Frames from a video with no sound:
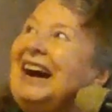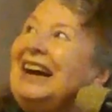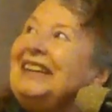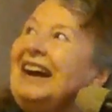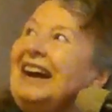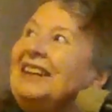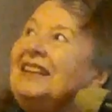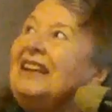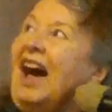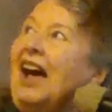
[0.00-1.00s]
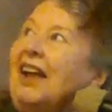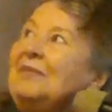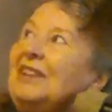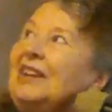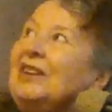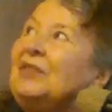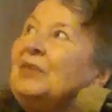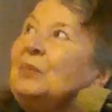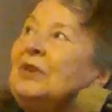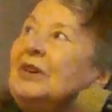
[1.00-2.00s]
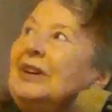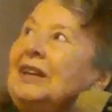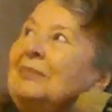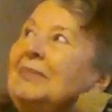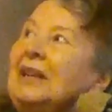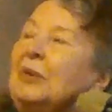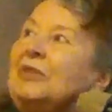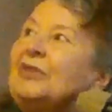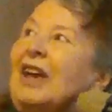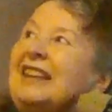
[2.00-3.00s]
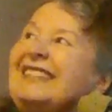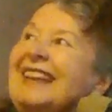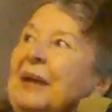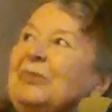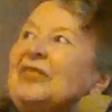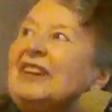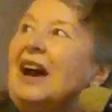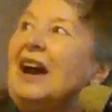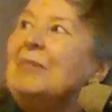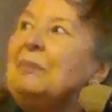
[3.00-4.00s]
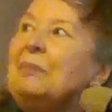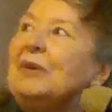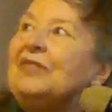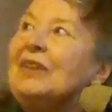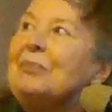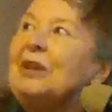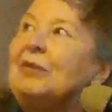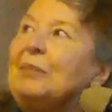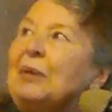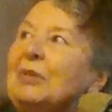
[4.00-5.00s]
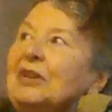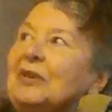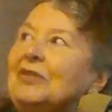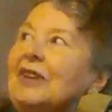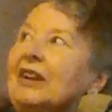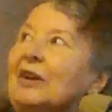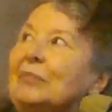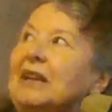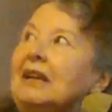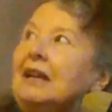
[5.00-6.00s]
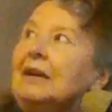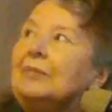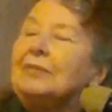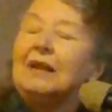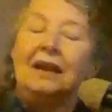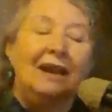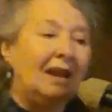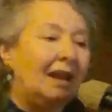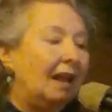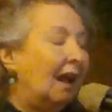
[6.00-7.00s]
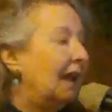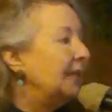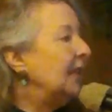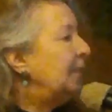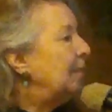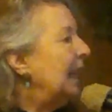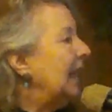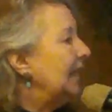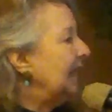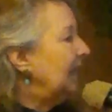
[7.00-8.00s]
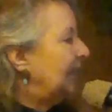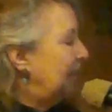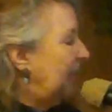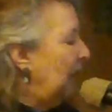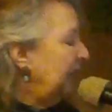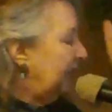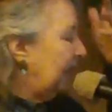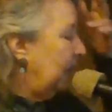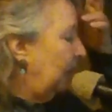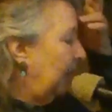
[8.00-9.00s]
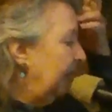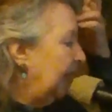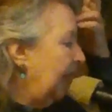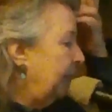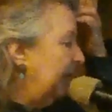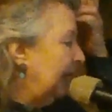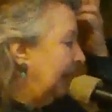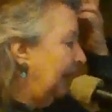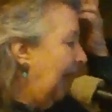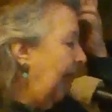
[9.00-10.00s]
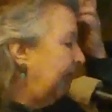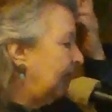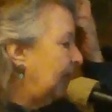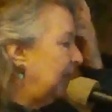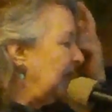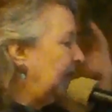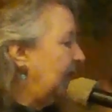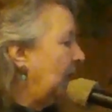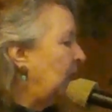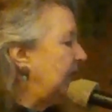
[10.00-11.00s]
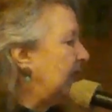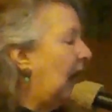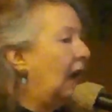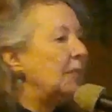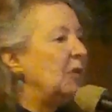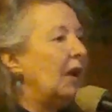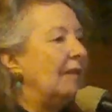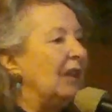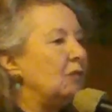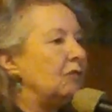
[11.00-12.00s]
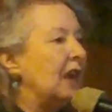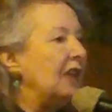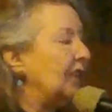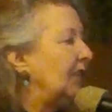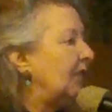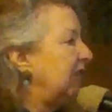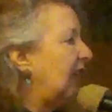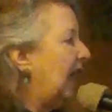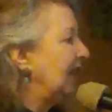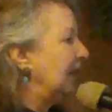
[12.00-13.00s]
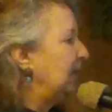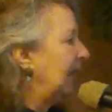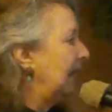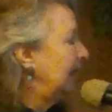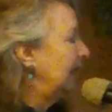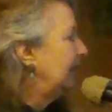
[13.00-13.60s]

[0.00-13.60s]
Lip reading: Yeah, a lot of these were attempts to come up with something. Remember, don't tread on me. This poster was up in a classroom, and someone said, "How come you have that racist flag in the middle?"